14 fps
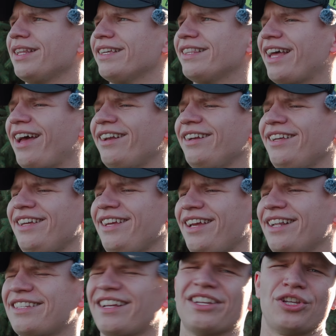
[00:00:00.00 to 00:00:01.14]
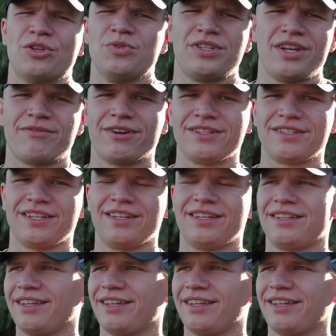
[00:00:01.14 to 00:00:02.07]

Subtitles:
like that, it's not a huge difference.